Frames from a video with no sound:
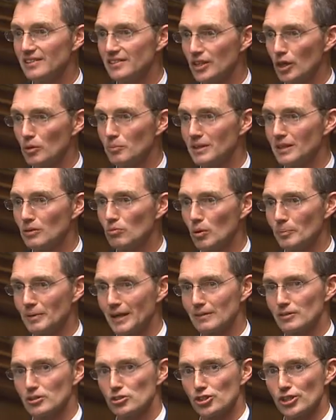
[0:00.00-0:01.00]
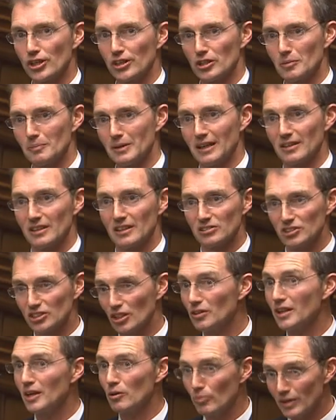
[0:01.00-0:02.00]
and nobody will be able to chuck them out. And
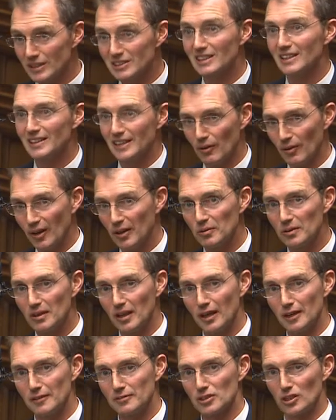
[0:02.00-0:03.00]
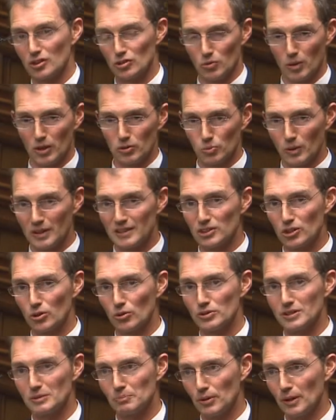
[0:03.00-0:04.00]
so they're risking their own lives. As well as
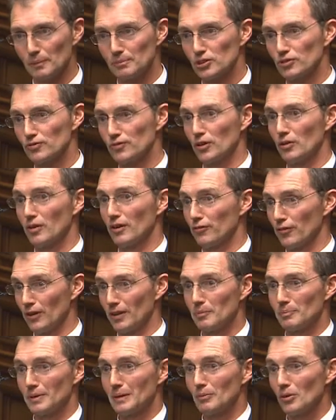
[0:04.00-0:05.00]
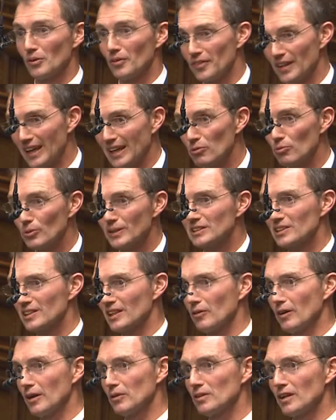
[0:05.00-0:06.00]
causing problems for other people, they risk
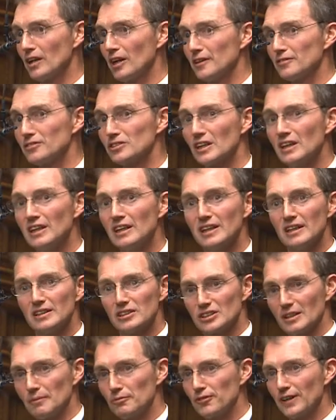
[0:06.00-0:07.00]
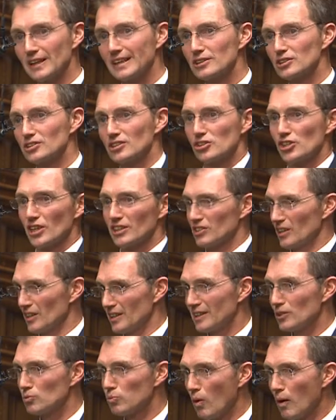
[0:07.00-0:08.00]
their own lives. Some figures suggest at
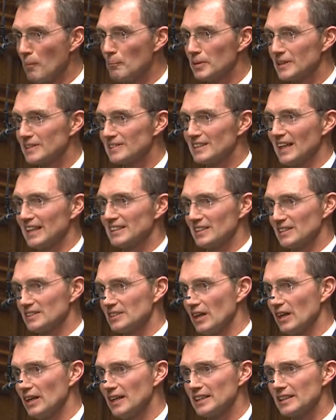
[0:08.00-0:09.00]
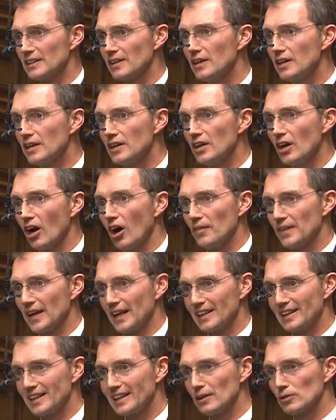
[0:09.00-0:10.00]
least 1% are dying on
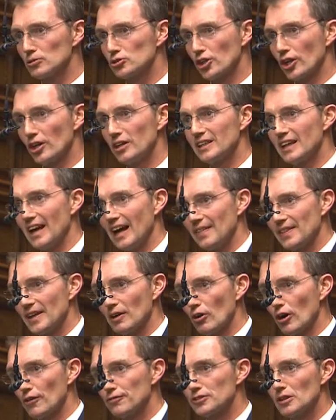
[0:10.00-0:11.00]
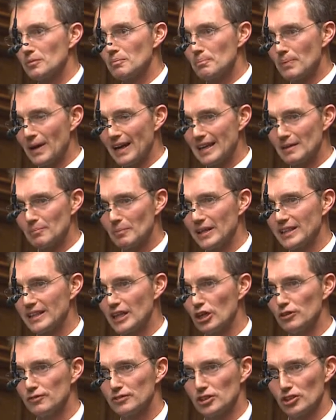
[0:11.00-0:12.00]
that illegal journey, and they're often paying money
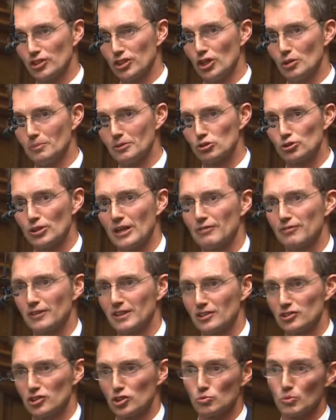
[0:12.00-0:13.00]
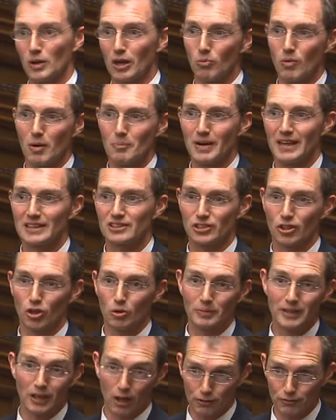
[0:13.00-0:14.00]
over to human traffickers as well. One man
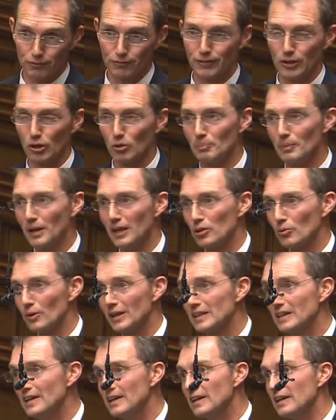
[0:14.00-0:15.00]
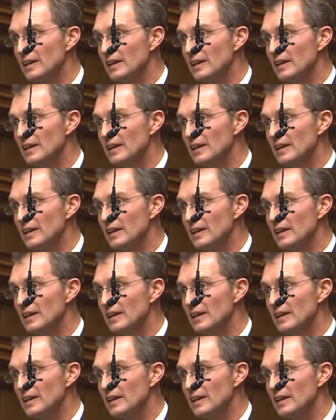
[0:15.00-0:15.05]
told me, on film, by the way,